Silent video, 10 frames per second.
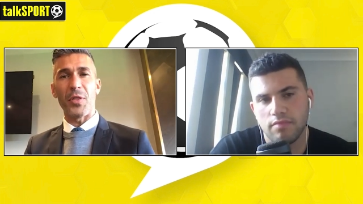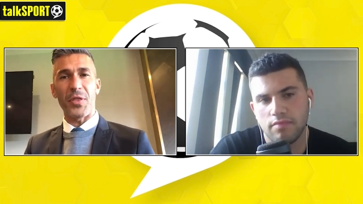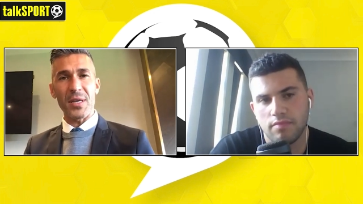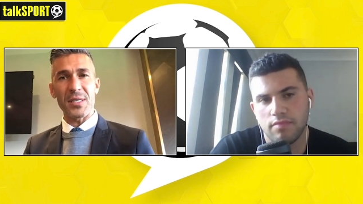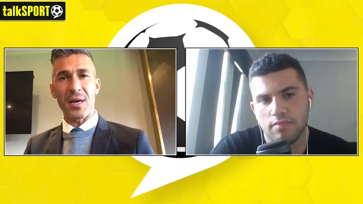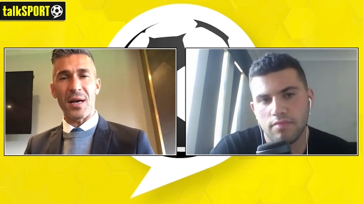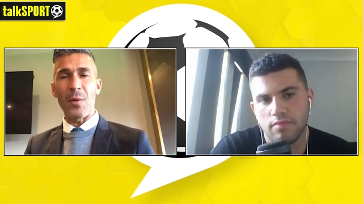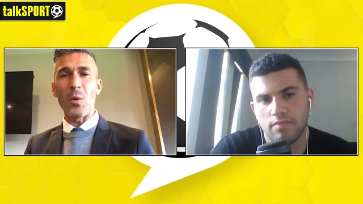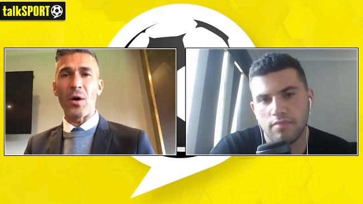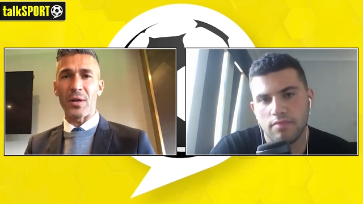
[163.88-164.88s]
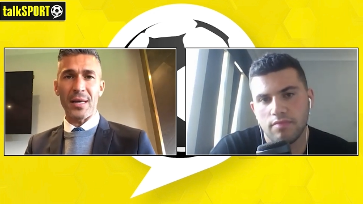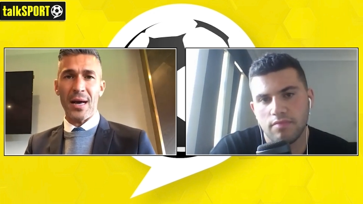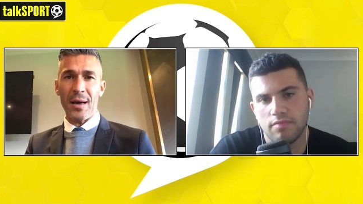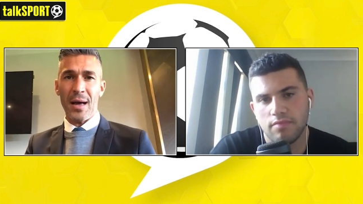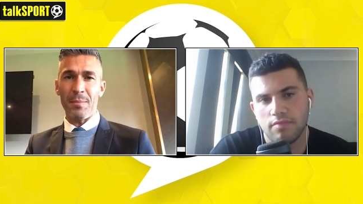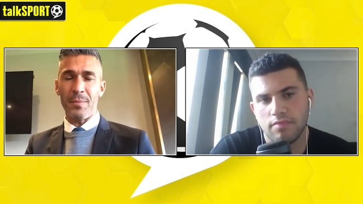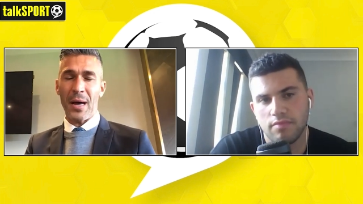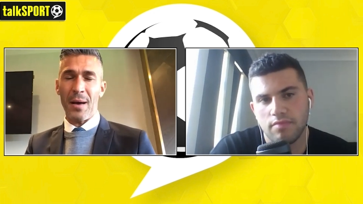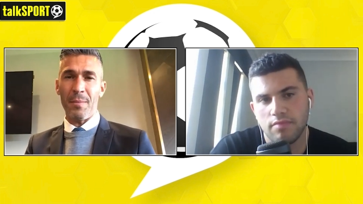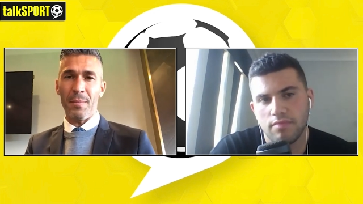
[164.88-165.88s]
Speaker 1: thinks around it. I, am
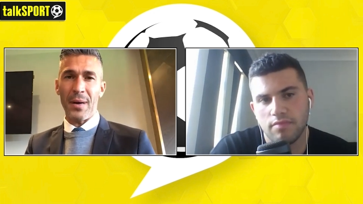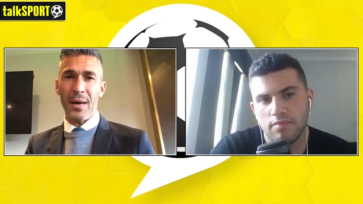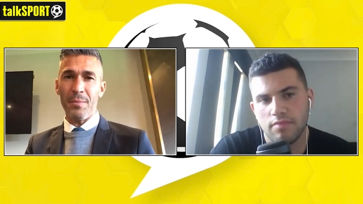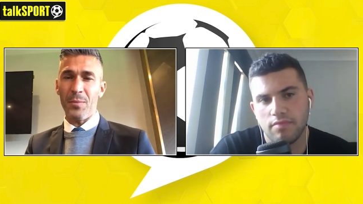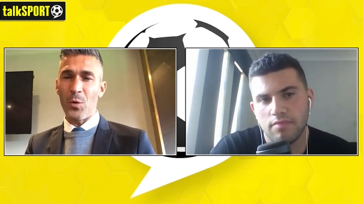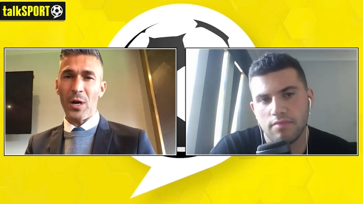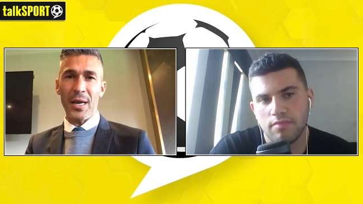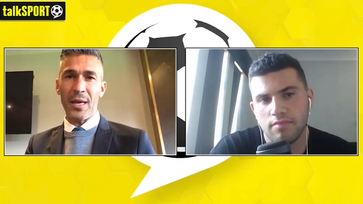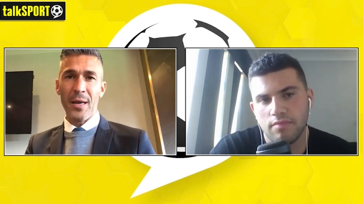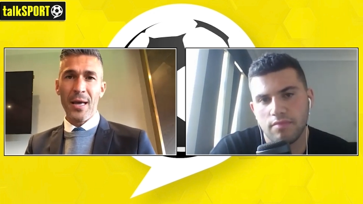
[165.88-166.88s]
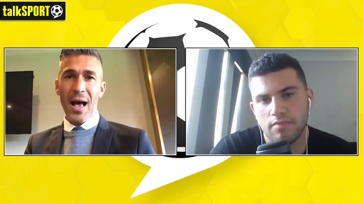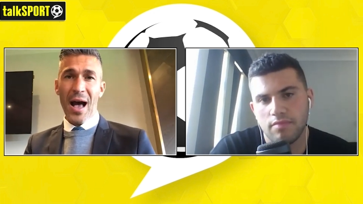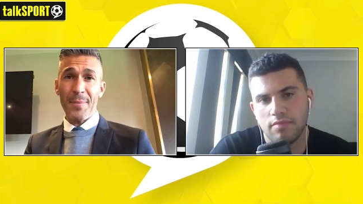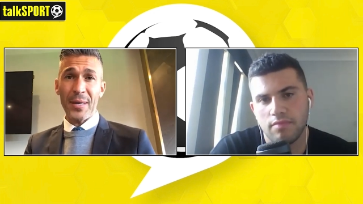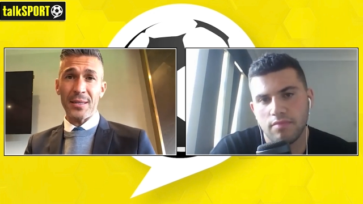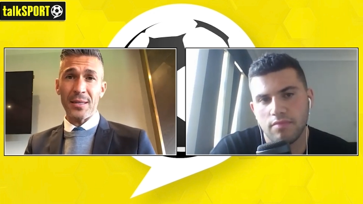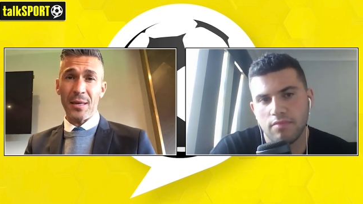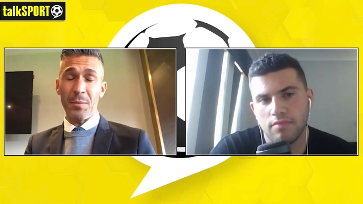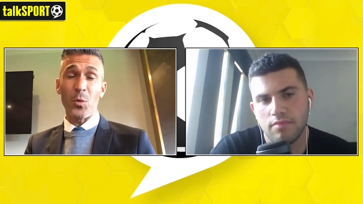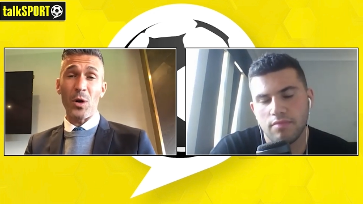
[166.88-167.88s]
I'm, I'm really happy
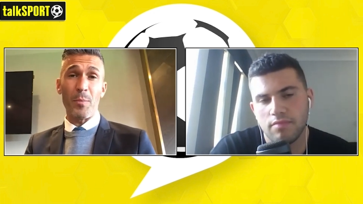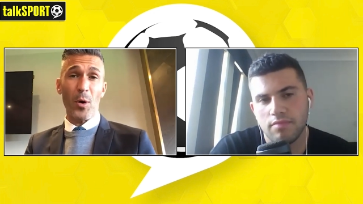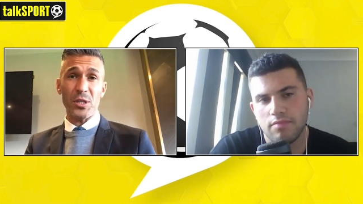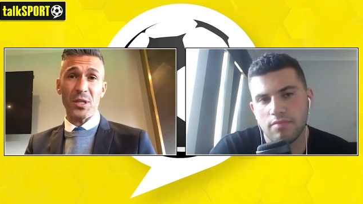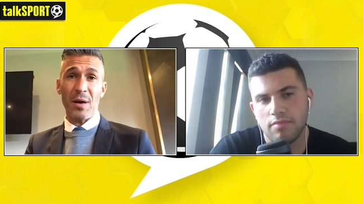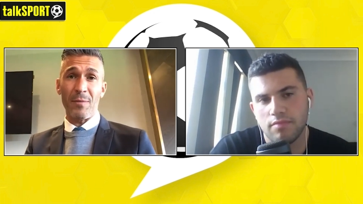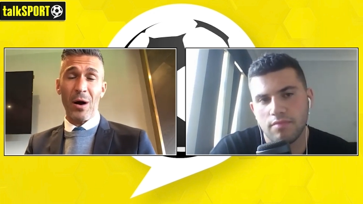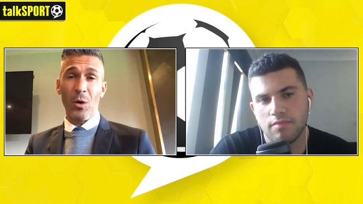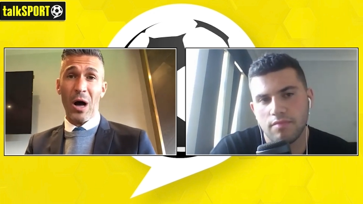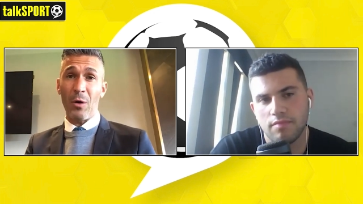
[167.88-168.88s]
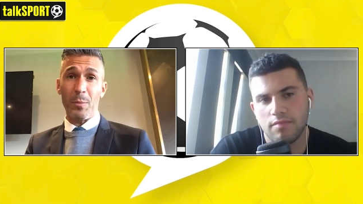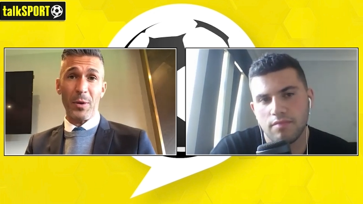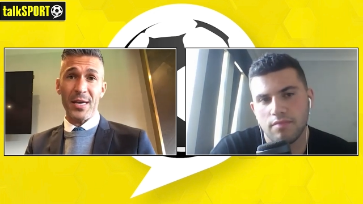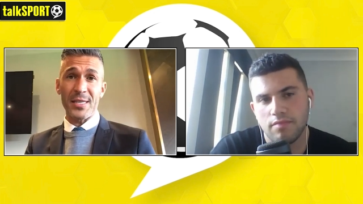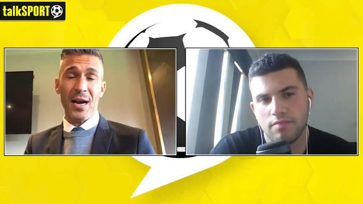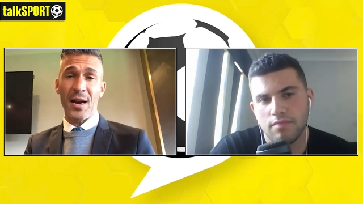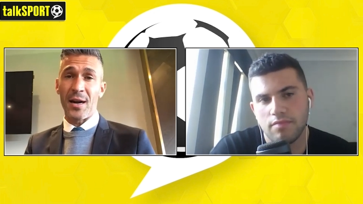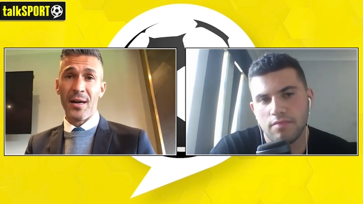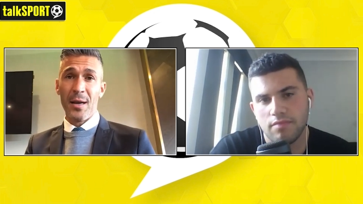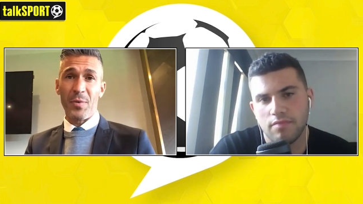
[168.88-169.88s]
and really positive about how the players
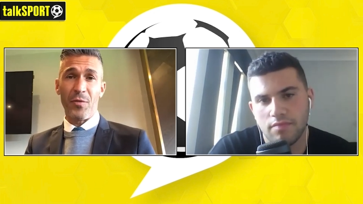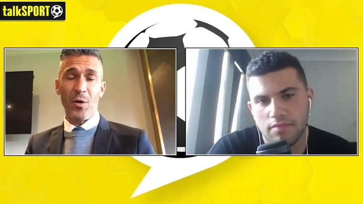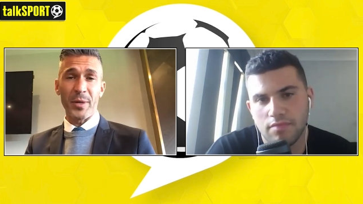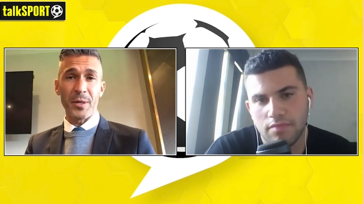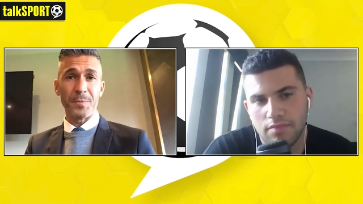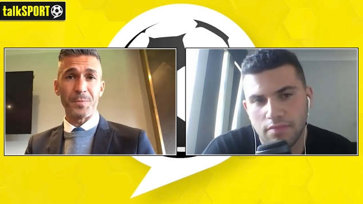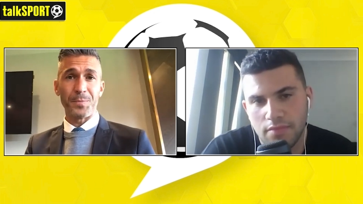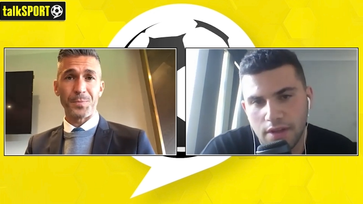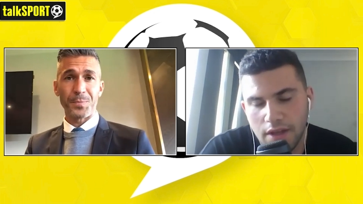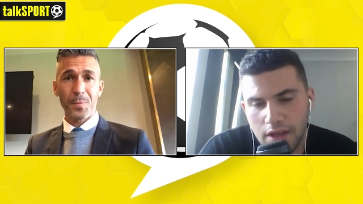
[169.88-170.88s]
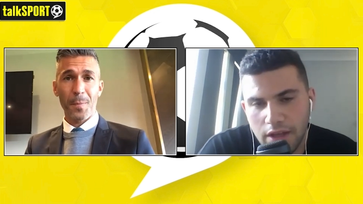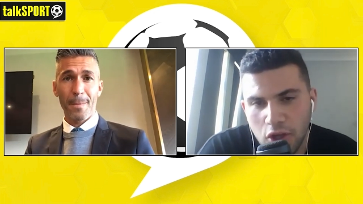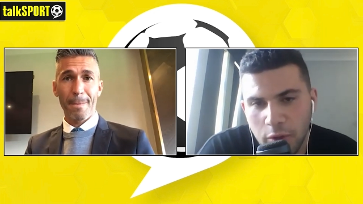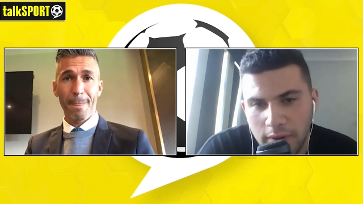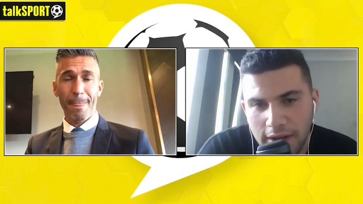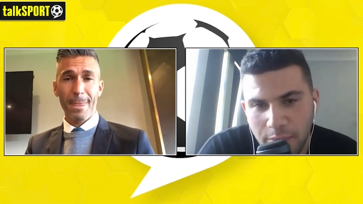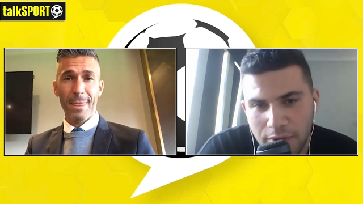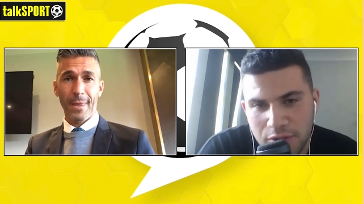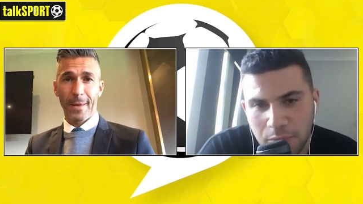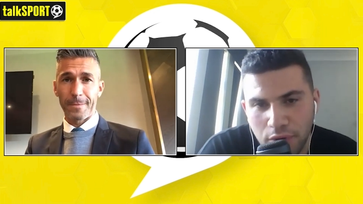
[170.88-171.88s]
are
Speaker 2: performing. You played
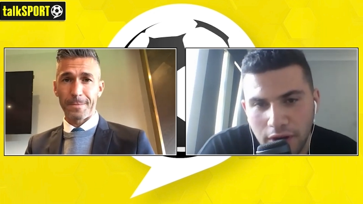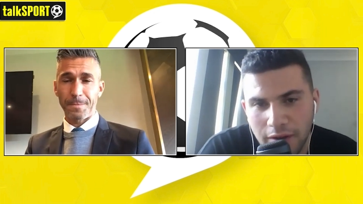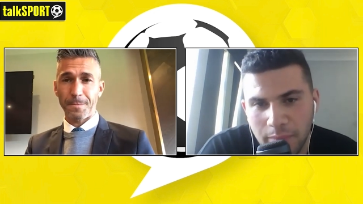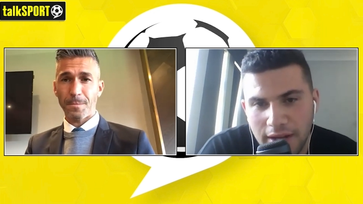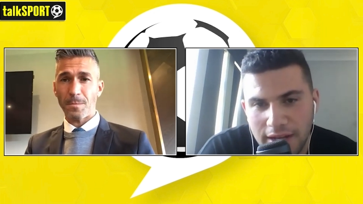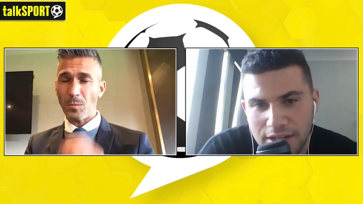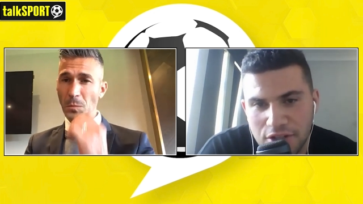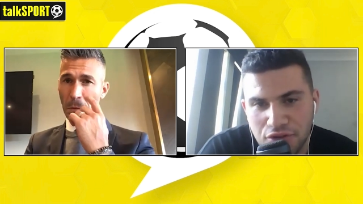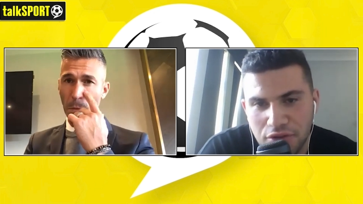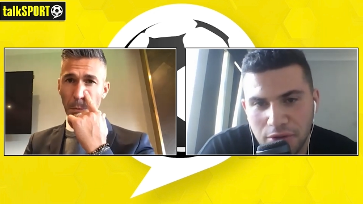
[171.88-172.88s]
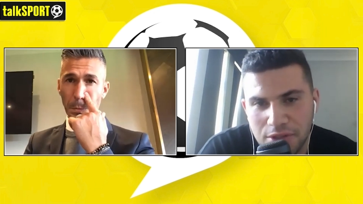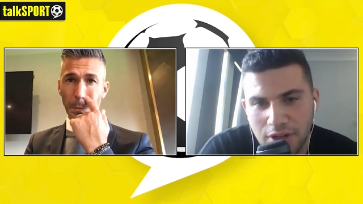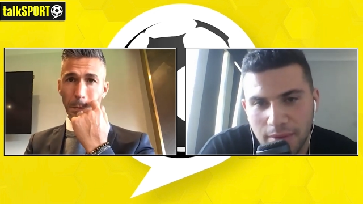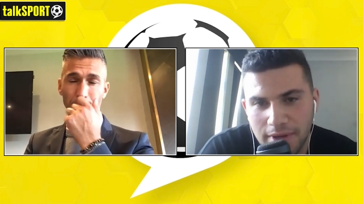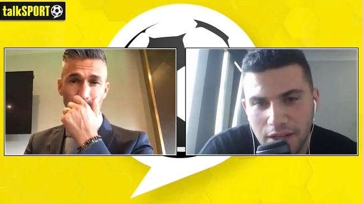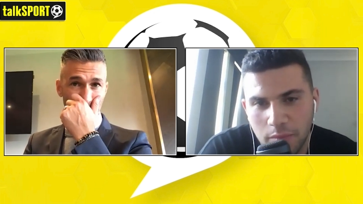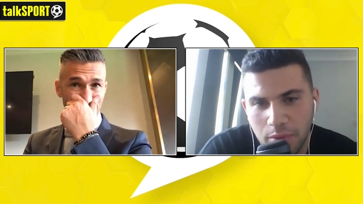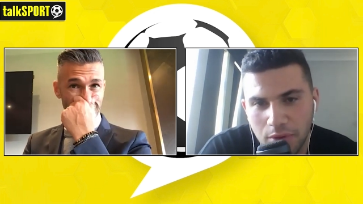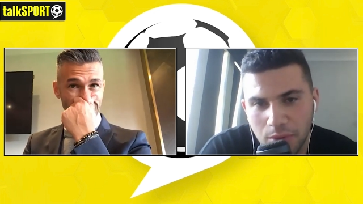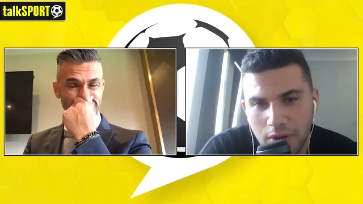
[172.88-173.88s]
with some brilliant players during your time at
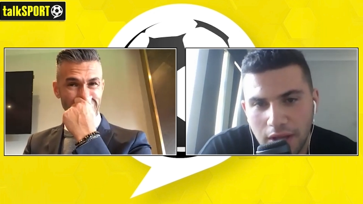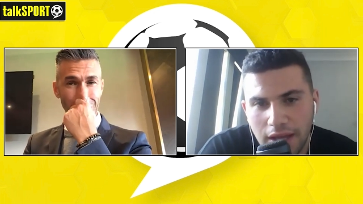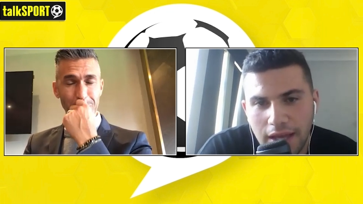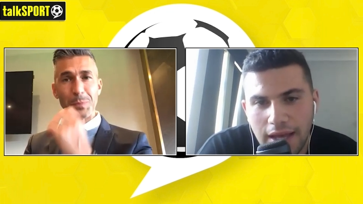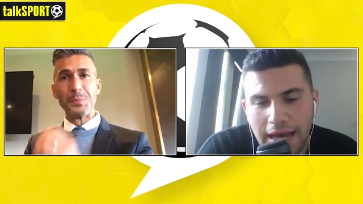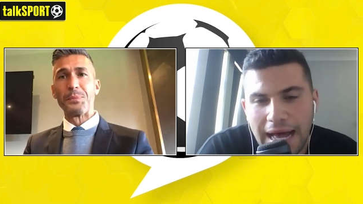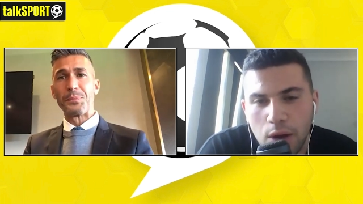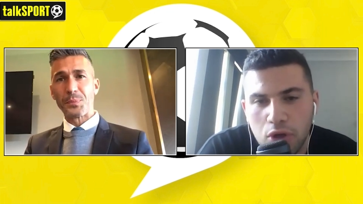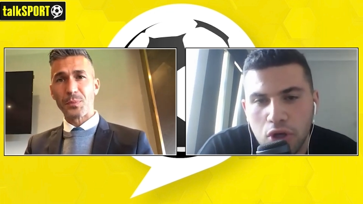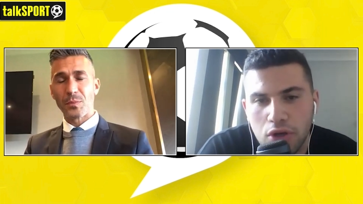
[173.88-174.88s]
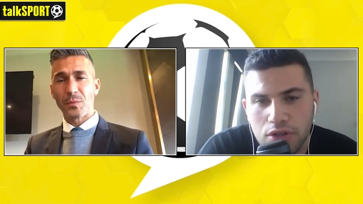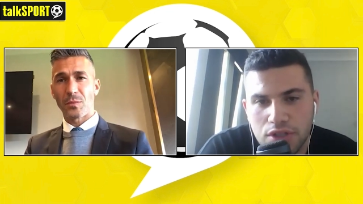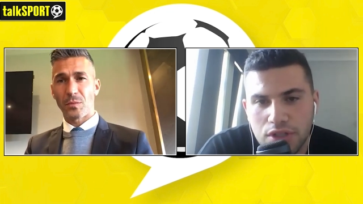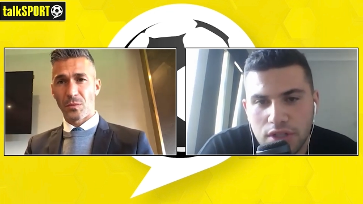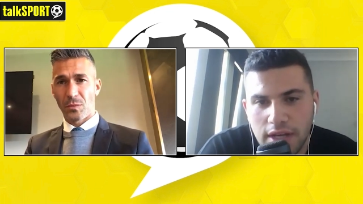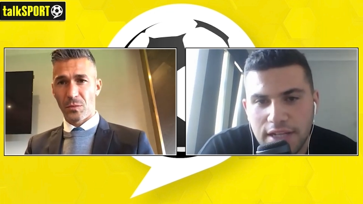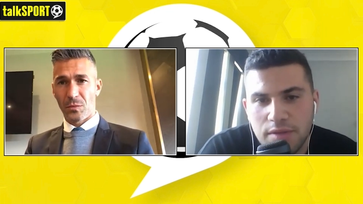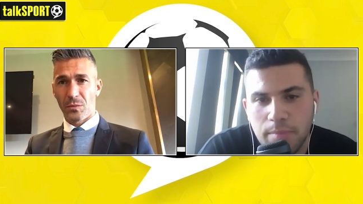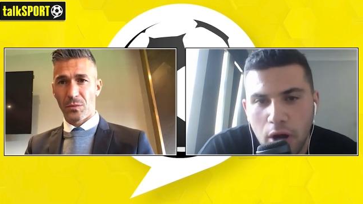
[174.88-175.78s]
Liverpool. How good is